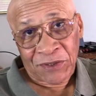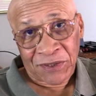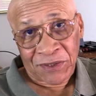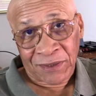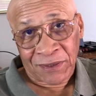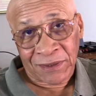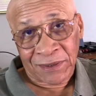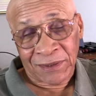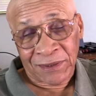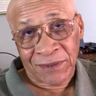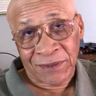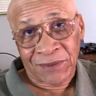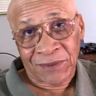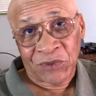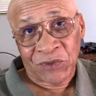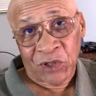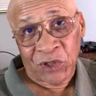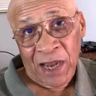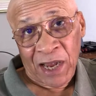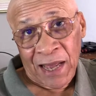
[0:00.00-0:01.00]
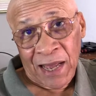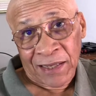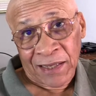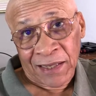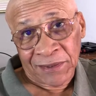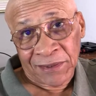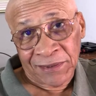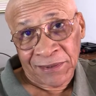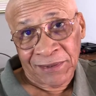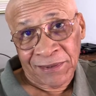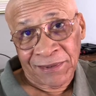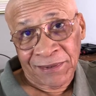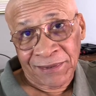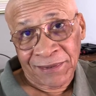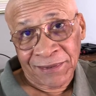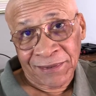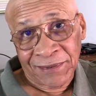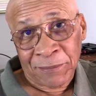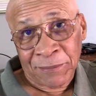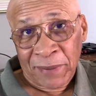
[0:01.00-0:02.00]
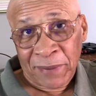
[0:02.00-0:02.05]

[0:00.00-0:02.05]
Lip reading: son's jazz